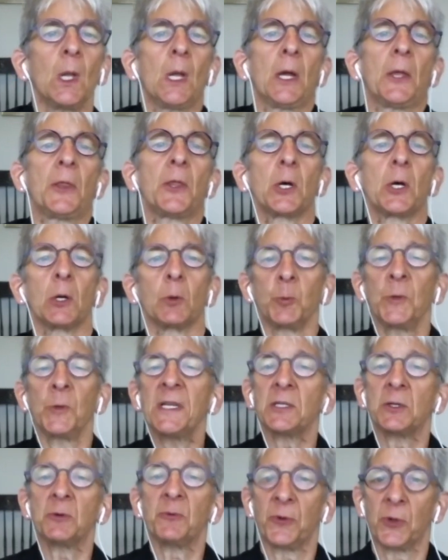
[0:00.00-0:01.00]
The
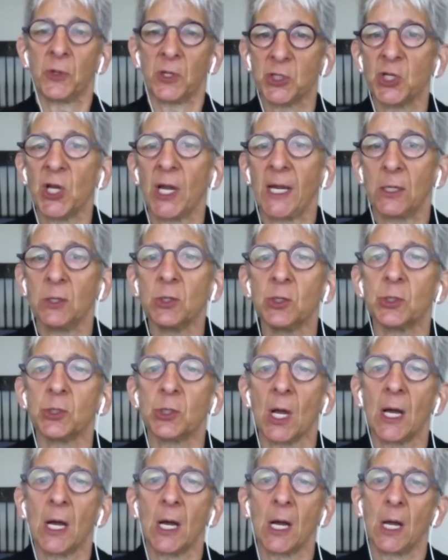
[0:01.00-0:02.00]
reason for the change,
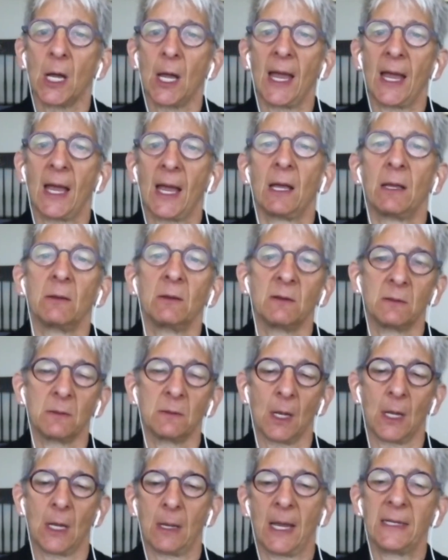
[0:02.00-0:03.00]
as
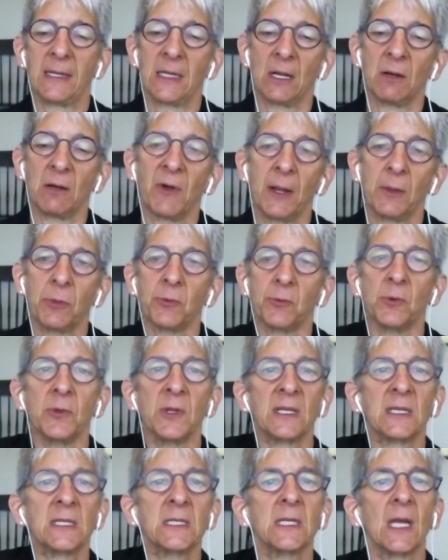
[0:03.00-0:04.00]
identified through
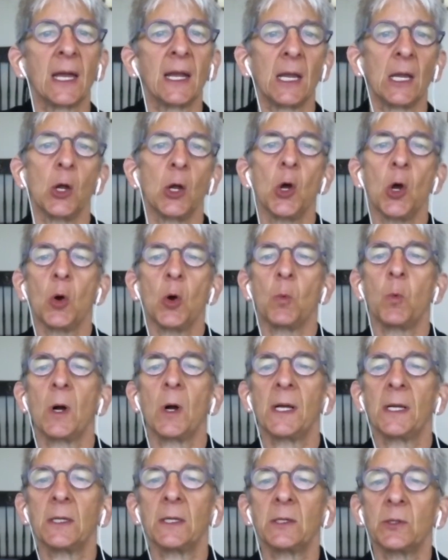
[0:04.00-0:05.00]
this study,
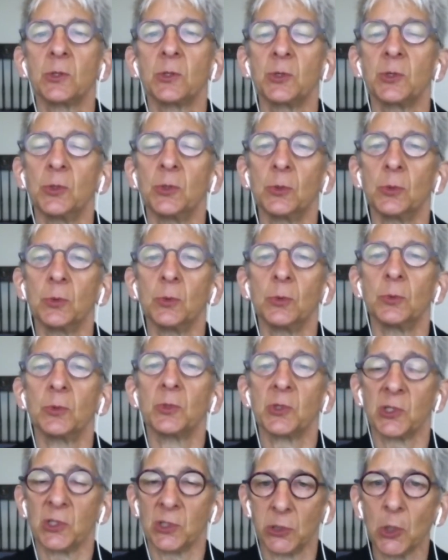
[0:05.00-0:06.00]
was to
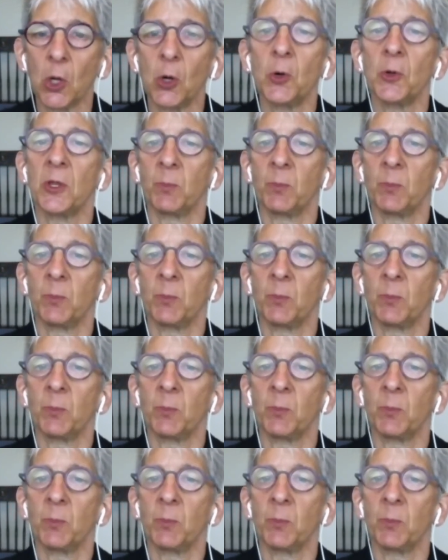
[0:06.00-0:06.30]
slow the